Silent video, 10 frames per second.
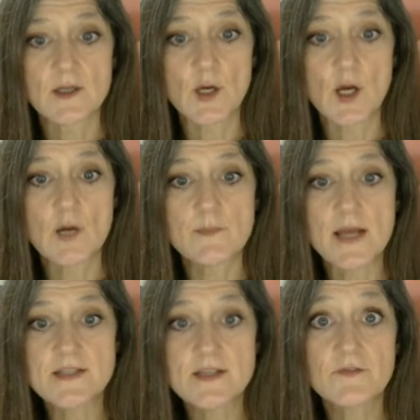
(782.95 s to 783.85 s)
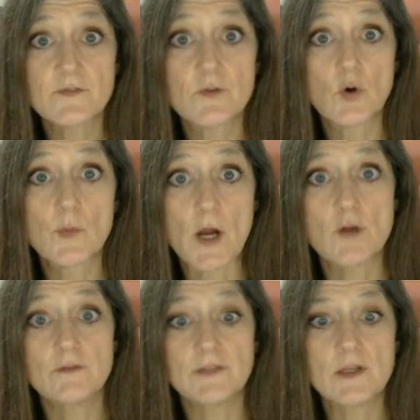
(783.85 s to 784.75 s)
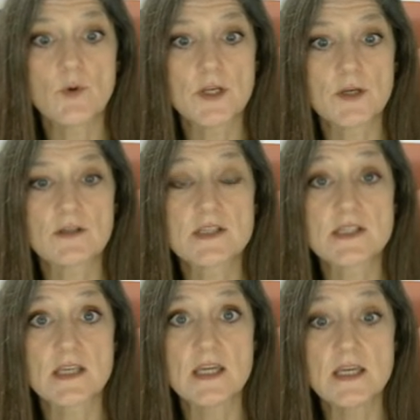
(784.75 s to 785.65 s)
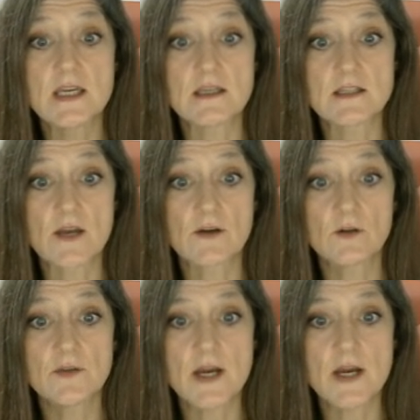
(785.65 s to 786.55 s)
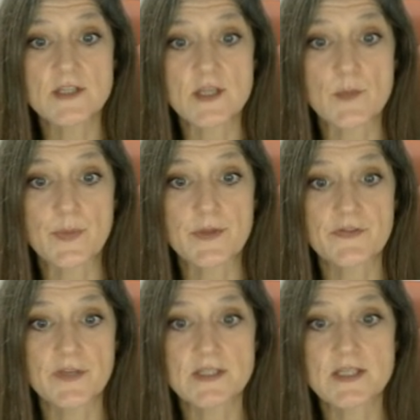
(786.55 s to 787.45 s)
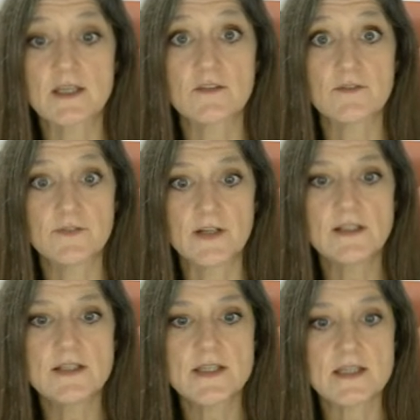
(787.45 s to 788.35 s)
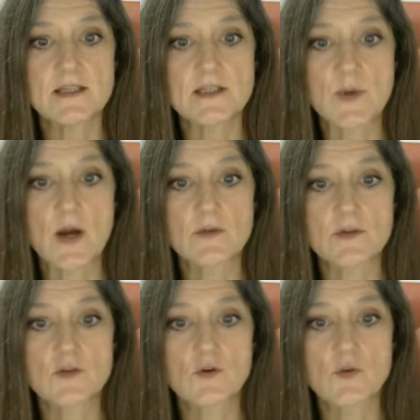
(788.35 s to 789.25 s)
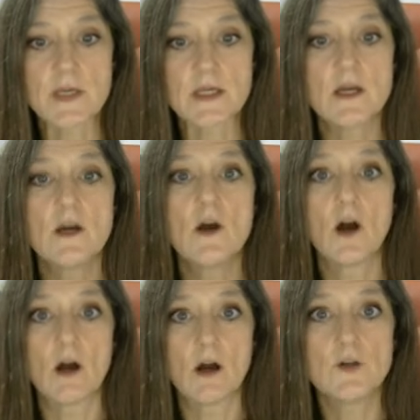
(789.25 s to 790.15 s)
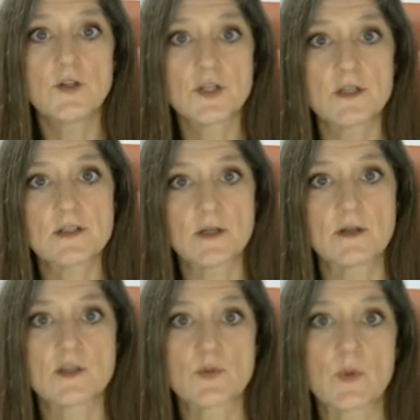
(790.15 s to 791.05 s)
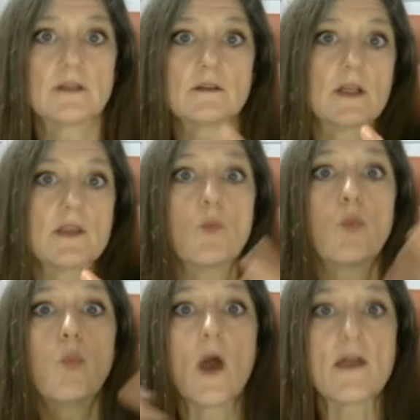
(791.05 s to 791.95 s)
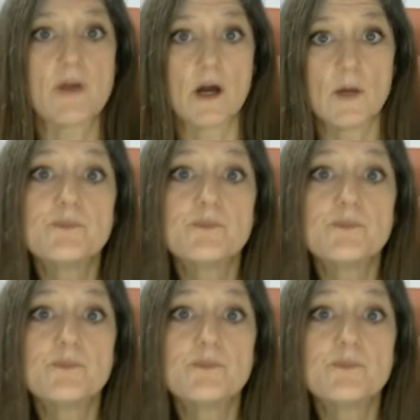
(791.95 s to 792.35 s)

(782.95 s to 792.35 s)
a metaphor, but hopefully what you can see is going on there is the pathetic fallacy as well, the stormy ocean. So it's when like the weather,